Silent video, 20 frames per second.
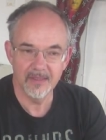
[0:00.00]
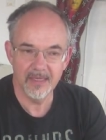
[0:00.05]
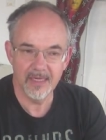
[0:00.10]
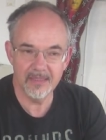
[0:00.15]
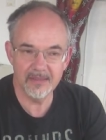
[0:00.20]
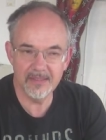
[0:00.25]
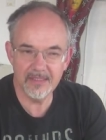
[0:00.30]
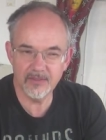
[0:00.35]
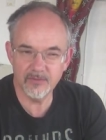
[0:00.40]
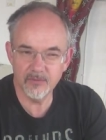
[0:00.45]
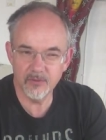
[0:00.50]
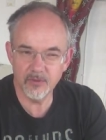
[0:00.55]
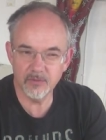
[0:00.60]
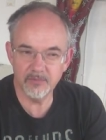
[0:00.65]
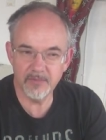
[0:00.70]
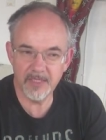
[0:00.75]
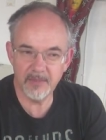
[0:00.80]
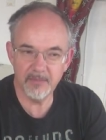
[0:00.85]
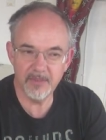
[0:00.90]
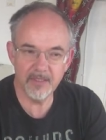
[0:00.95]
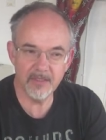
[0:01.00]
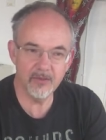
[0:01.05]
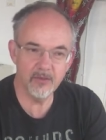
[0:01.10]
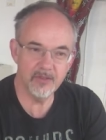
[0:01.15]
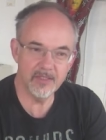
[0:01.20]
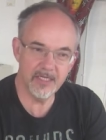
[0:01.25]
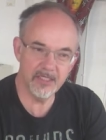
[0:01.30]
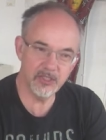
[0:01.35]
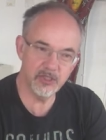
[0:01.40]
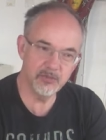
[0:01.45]
And this was maybe a
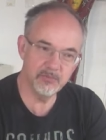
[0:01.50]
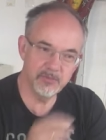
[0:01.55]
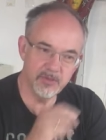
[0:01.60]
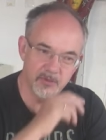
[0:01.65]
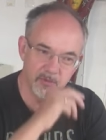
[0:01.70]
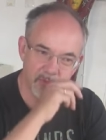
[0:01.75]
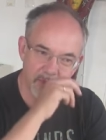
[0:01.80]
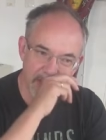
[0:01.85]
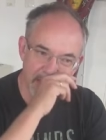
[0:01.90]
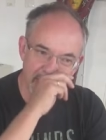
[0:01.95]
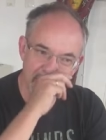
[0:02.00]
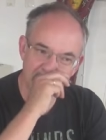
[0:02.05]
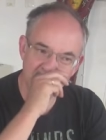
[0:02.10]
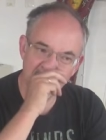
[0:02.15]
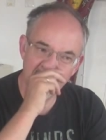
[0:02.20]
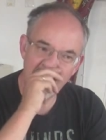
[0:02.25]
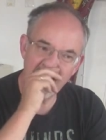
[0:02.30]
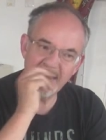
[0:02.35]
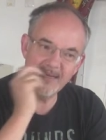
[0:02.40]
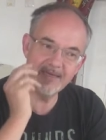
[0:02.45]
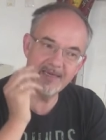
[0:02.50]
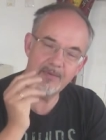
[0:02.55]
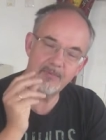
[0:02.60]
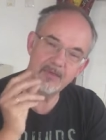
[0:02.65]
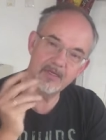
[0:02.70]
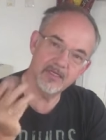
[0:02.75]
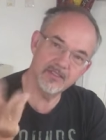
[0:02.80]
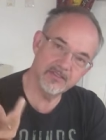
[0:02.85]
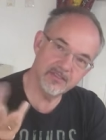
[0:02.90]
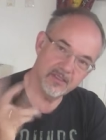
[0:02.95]
connection between my
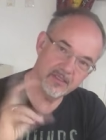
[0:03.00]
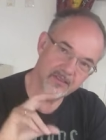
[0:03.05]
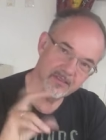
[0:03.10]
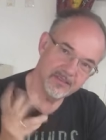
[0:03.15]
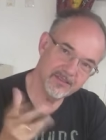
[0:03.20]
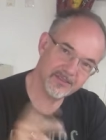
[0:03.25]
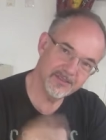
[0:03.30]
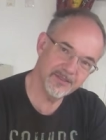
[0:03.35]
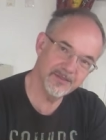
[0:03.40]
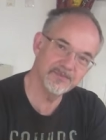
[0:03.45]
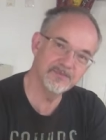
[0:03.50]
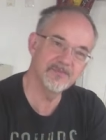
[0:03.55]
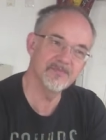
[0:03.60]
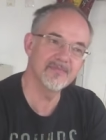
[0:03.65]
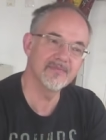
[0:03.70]
chemical studies